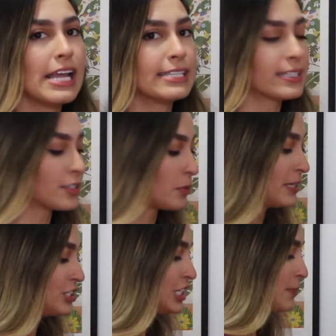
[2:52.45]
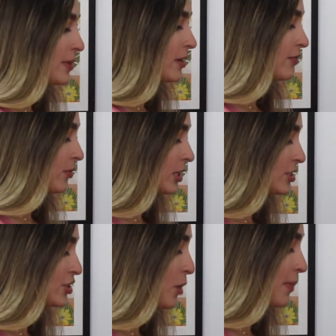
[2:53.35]
It's a little bit cheaper for
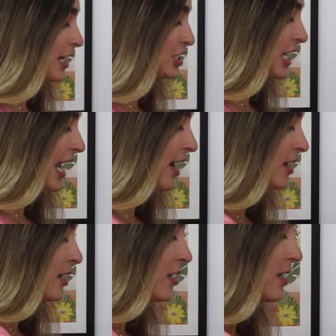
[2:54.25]
so much, and